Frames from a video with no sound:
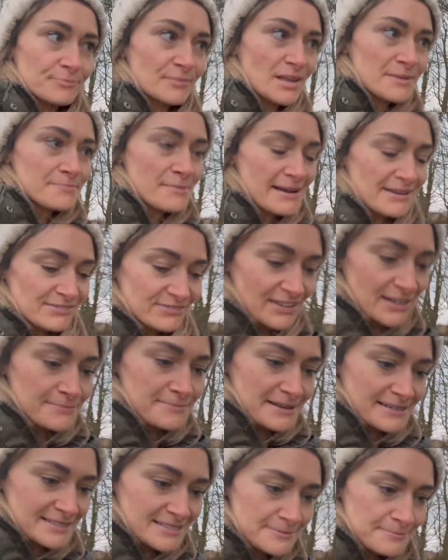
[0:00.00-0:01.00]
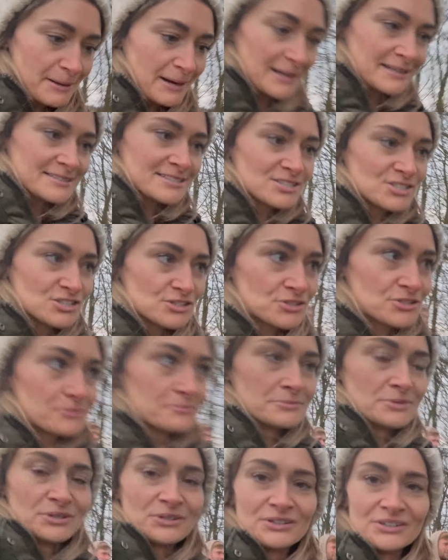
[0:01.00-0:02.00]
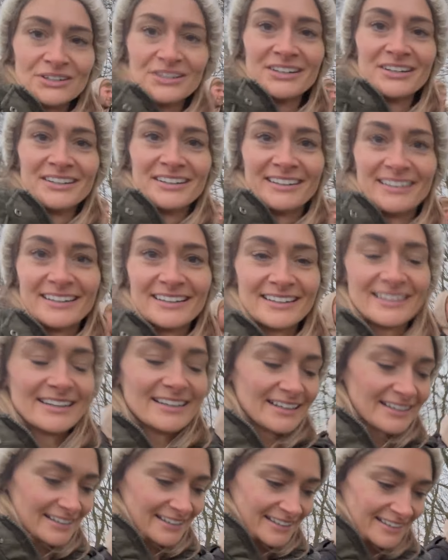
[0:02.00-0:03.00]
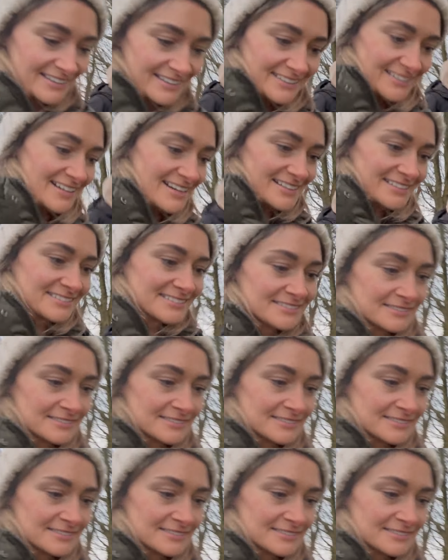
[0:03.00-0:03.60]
Might feel a bit inspired to do some more. Yeah.